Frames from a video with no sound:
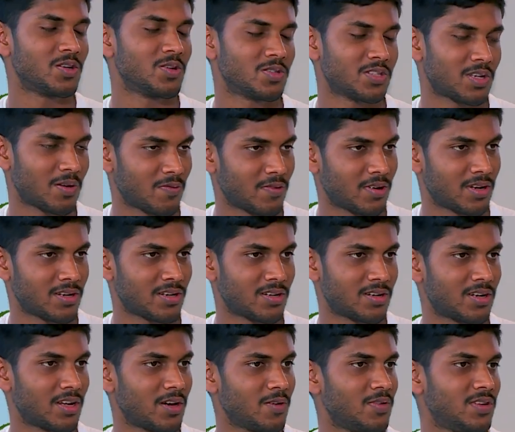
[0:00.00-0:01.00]
to
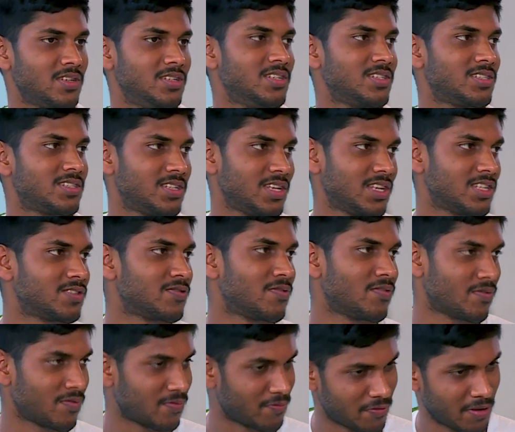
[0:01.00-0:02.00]
someone, now it just takes
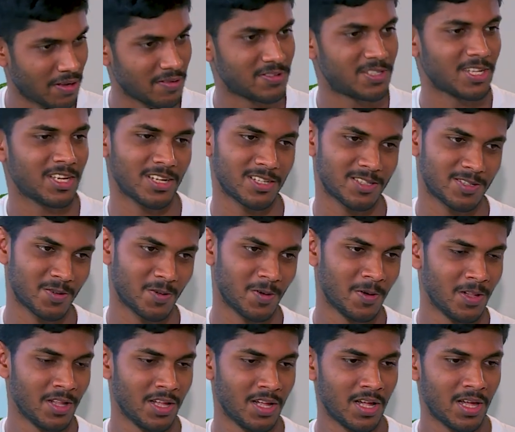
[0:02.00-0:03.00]
5 seconds.
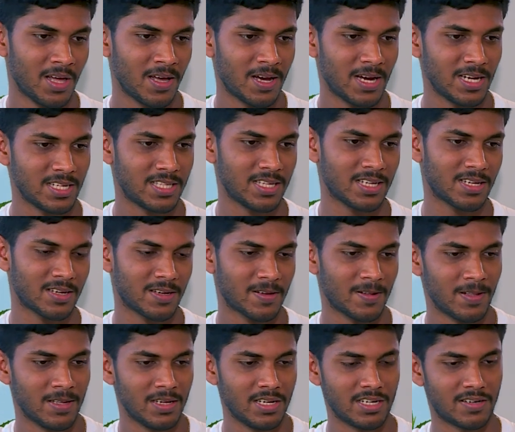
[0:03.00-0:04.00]
So I think
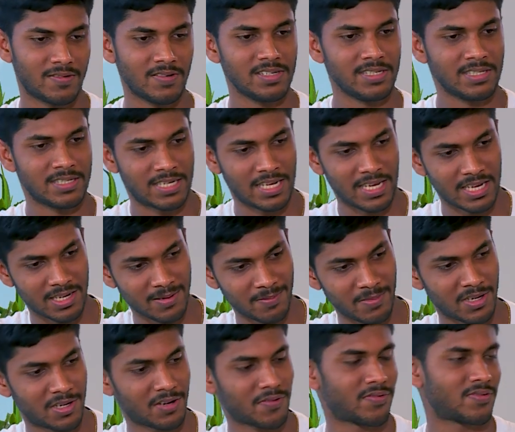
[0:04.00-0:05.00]
it will take a
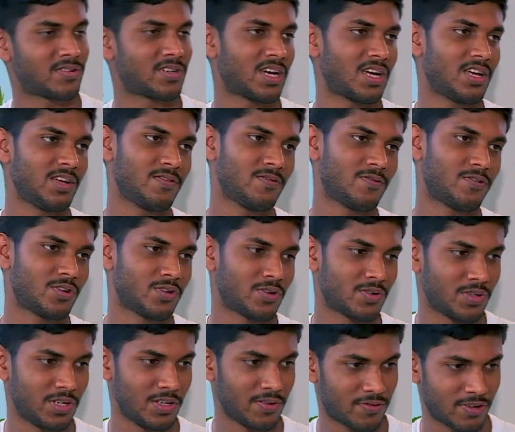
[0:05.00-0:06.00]
bit of time
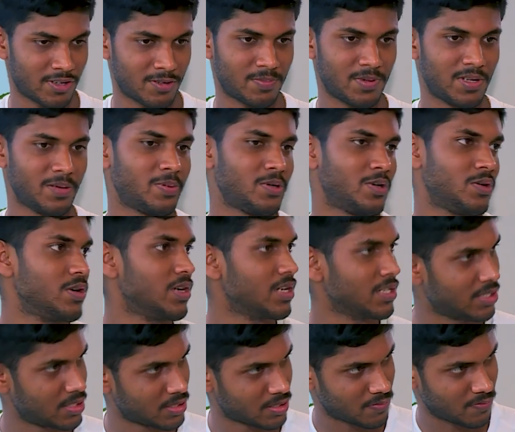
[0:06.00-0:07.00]
for different people to
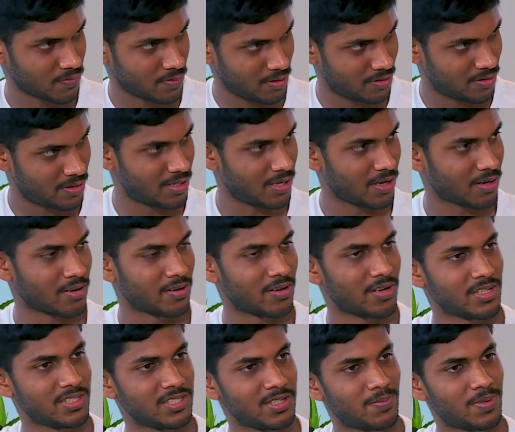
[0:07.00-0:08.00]
adjust with
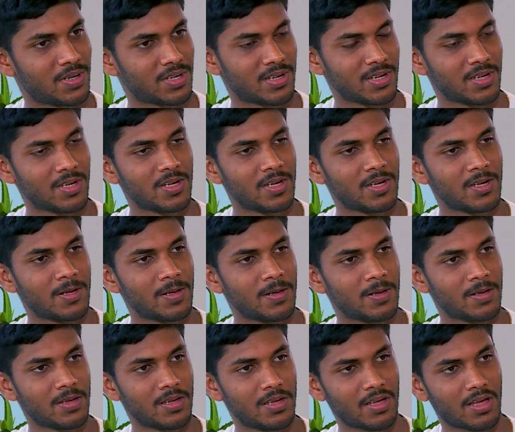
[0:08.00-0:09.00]
technology, but
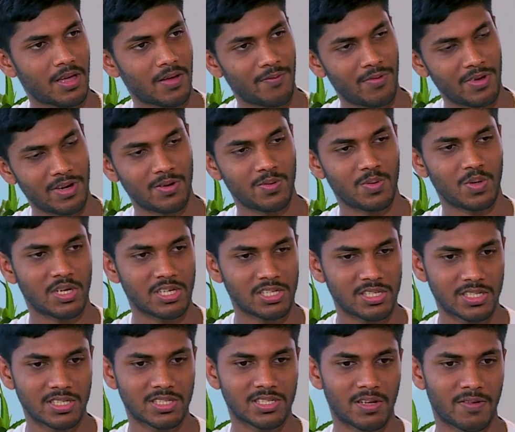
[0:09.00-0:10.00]
when you
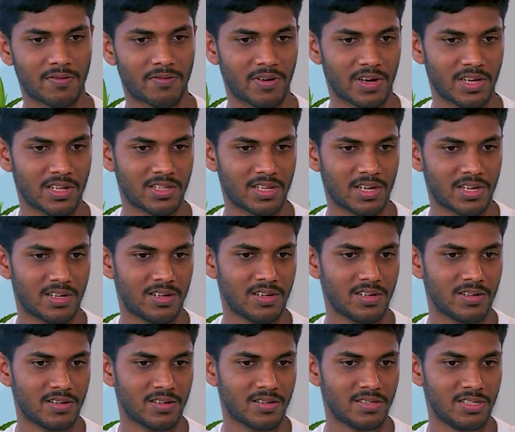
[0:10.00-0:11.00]
adjust and find
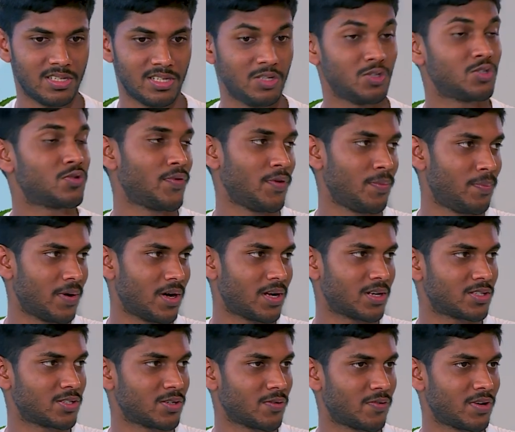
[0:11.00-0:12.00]
that the useful
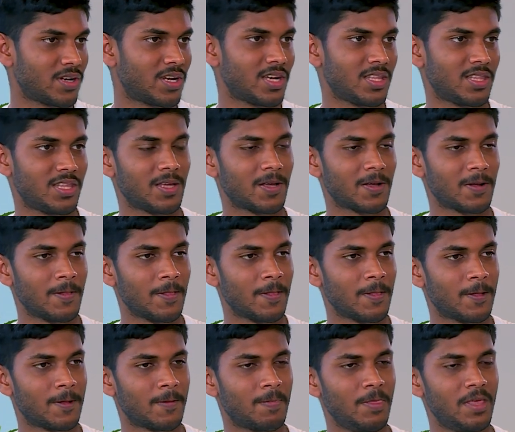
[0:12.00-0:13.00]
parts of it, I think
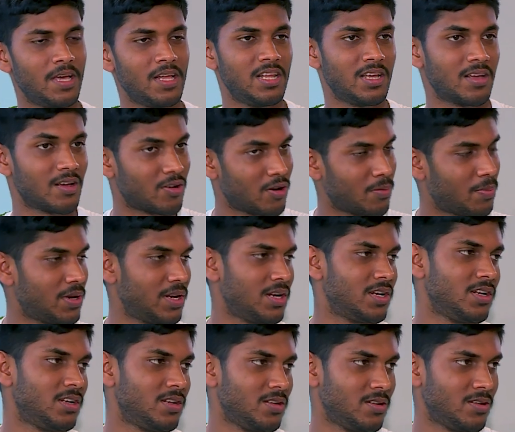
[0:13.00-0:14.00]
they'll
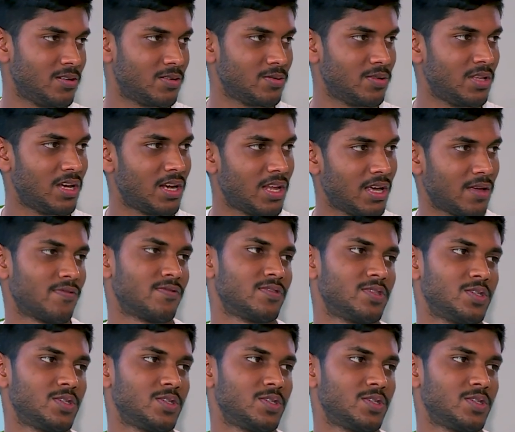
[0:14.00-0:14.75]
incorporate it into their life.